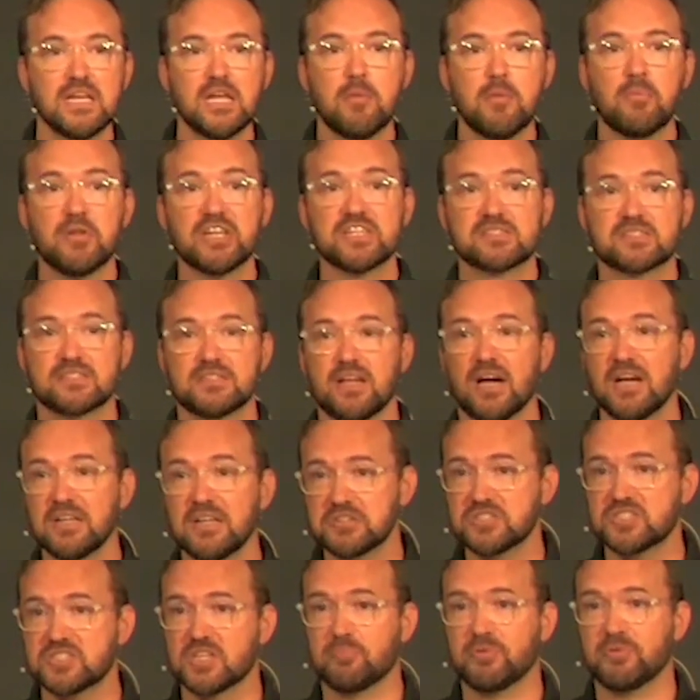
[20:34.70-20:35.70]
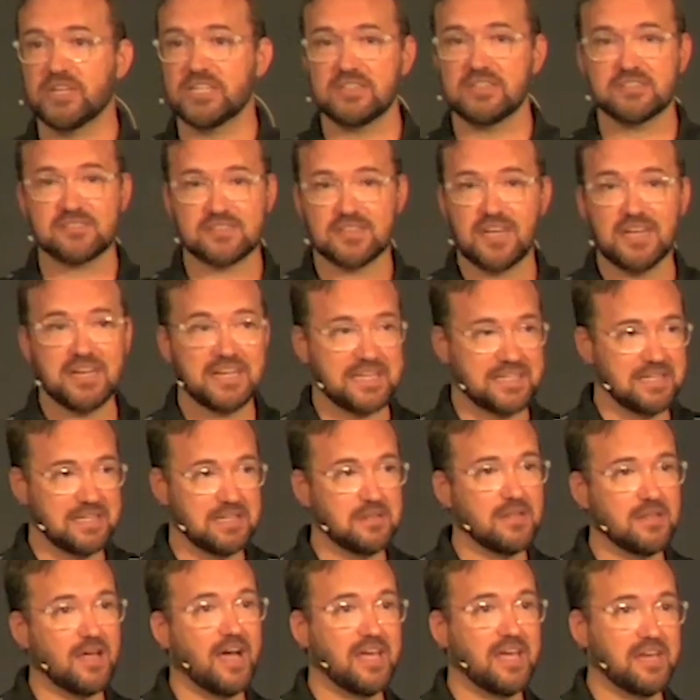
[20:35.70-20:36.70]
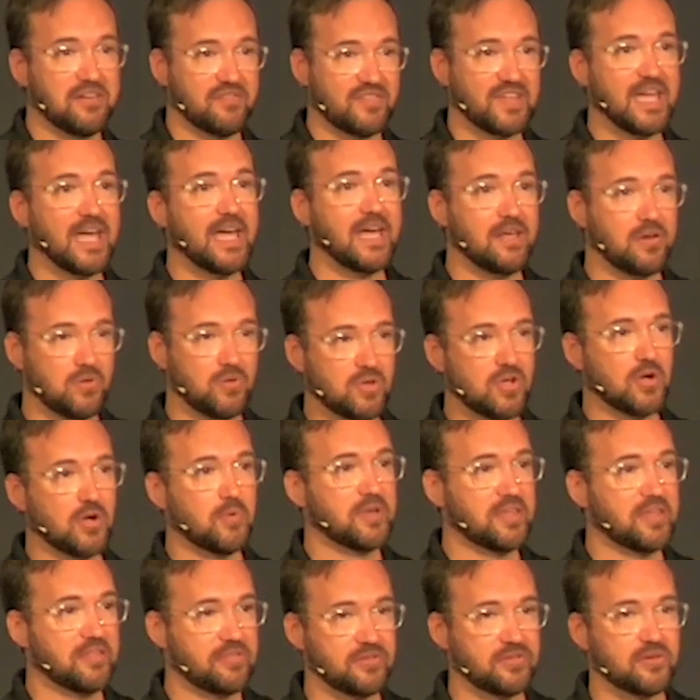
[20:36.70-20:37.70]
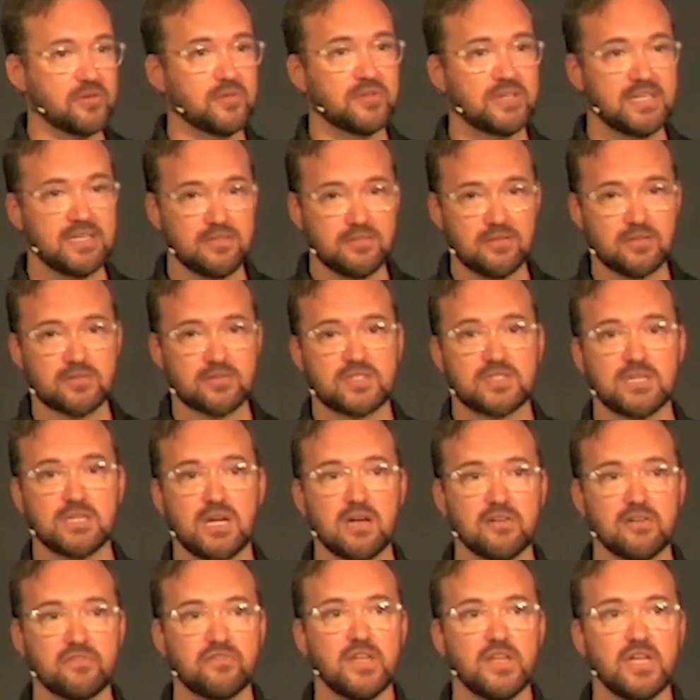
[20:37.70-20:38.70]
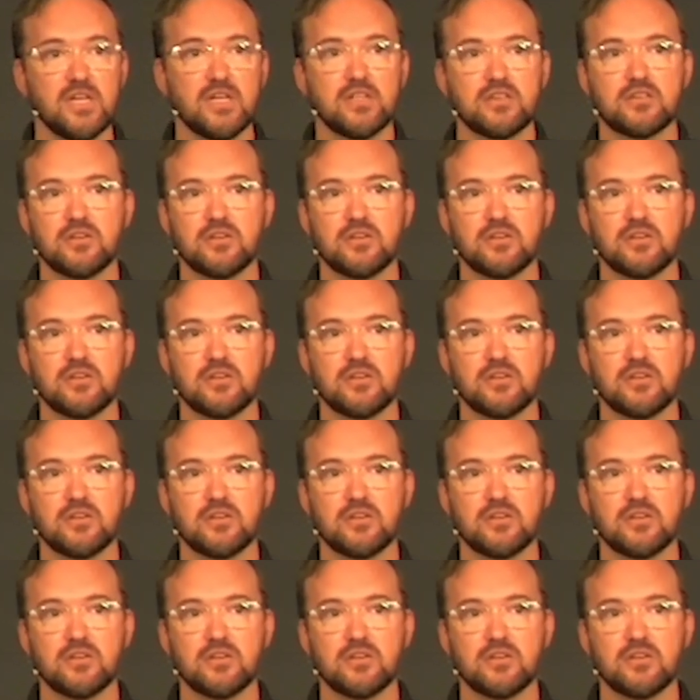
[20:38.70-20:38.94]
But it's not just a line of cattle going through and eating their stuff.